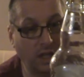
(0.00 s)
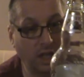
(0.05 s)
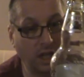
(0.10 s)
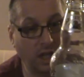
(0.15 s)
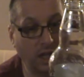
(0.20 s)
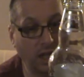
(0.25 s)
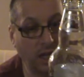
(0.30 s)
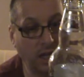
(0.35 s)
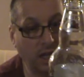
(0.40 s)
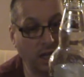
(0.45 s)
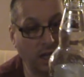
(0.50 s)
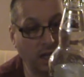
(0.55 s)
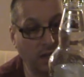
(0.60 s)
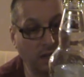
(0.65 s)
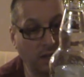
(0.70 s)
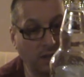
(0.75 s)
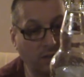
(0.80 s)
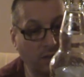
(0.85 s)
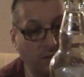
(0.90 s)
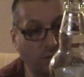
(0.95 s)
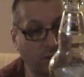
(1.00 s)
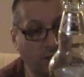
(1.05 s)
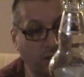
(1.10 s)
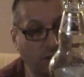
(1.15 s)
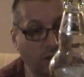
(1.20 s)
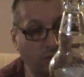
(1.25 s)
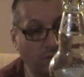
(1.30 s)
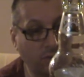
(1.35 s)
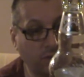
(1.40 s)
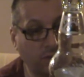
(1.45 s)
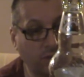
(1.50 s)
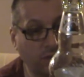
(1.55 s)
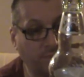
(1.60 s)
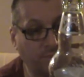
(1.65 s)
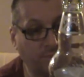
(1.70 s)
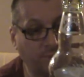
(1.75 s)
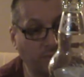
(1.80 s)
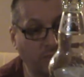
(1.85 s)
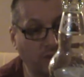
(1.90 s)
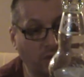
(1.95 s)
Uh, the result
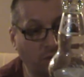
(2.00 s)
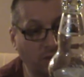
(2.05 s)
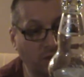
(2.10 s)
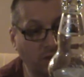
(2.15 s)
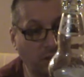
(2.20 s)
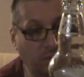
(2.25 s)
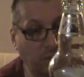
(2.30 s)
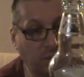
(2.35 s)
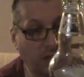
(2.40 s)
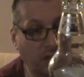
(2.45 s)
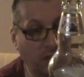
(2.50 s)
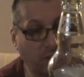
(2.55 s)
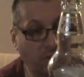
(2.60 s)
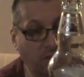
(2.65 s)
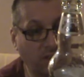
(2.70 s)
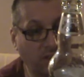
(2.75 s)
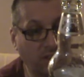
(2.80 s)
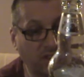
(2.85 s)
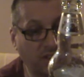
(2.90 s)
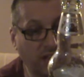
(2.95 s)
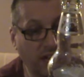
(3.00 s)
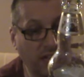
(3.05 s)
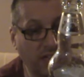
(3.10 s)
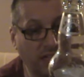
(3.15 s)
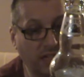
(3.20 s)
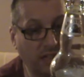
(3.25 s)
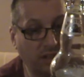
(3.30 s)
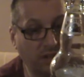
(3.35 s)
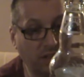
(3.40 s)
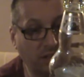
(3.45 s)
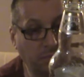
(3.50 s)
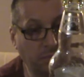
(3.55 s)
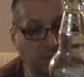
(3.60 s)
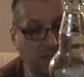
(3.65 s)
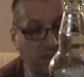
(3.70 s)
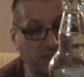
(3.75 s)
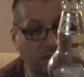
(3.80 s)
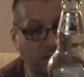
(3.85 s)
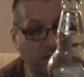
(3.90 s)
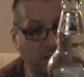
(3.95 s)
was a beer with a tangy clean
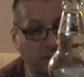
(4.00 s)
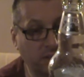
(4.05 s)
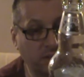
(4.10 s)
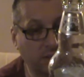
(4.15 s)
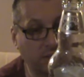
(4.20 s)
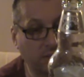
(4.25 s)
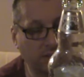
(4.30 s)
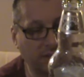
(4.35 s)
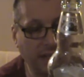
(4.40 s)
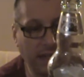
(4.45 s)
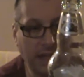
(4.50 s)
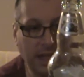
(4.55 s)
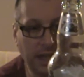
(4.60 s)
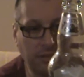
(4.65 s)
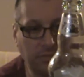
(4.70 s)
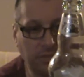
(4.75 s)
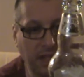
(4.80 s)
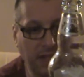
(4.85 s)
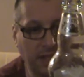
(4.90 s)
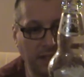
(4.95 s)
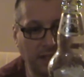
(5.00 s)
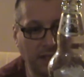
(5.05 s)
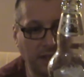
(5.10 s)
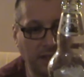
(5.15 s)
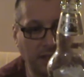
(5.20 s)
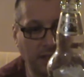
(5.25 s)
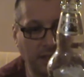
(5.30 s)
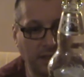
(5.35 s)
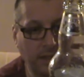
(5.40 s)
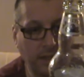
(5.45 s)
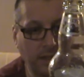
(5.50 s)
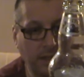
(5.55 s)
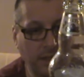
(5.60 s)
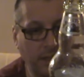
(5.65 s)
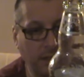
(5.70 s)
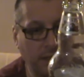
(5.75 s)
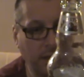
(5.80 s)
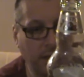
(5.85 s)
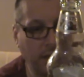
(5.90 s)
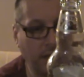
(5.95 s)
bitterness, yeah I'm getting that,
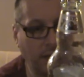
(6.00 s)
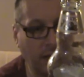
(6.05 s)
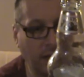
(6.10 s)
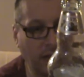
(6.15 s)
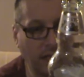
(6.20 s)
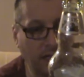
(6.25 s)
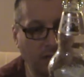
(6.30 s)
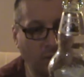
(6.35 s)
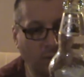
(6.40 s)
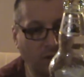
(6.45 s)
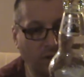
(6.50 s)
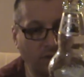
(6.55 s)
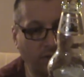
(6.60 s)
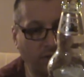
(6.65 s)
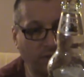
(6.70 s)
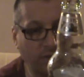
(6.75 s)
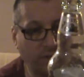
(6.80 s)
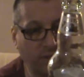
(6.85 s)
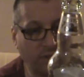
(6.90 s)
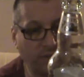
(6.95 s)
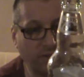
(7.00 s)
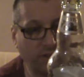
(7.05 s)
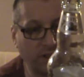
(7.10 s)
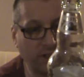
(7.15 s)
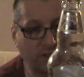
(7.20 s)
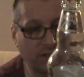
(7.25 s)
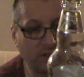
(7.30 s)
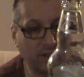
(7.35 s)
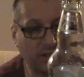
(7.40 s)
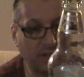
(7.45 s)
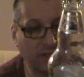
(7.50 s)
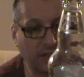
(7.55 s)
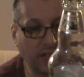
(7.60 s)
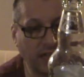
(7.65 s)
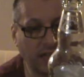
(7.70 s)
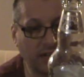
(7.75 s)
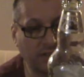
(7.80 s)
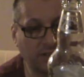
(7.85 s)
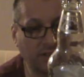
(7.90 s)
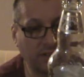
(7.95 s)
and a wonderfully refreshing
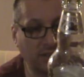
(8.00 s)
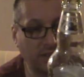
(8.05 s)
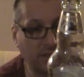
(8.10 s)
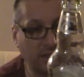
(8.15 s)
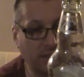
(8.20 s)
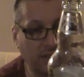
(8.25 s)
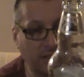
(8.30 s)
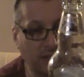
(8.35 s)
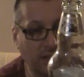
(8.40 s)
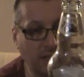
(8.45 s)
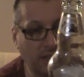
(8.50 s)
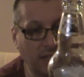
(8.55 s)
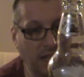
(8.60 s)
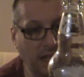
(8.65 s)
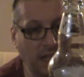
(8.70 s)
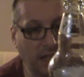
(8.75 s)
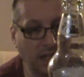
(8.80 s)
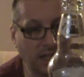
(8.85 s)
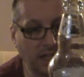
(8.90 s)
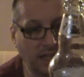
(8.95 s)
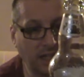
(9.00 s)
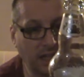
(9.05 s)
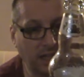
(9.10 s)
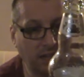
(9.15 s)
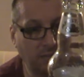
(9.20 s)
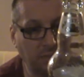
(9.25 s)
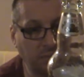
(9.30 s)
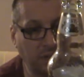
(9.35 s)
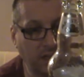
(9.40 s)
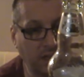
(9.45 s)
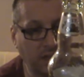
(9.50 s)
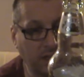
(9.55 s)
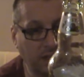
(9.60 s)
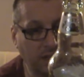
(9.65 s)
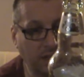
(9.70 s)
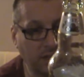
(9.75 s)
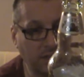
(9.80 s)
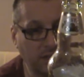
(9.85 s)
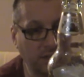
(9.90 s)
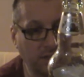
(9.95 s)
character. I like that bit
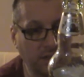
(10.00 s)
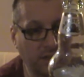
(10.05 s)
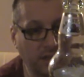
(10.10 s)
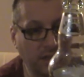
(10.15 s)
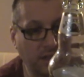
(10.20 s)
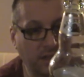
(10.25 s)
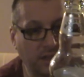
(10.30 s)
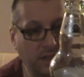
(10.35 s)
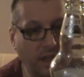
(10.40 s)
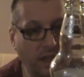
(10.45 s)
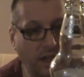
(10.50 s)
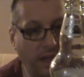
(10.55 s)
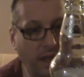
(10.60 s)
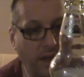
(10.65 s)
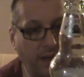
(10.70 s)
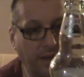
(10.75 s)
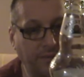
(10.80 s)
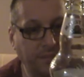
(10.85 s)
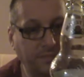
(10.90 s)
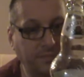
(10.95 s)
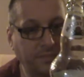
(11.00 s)
there, it said, uh,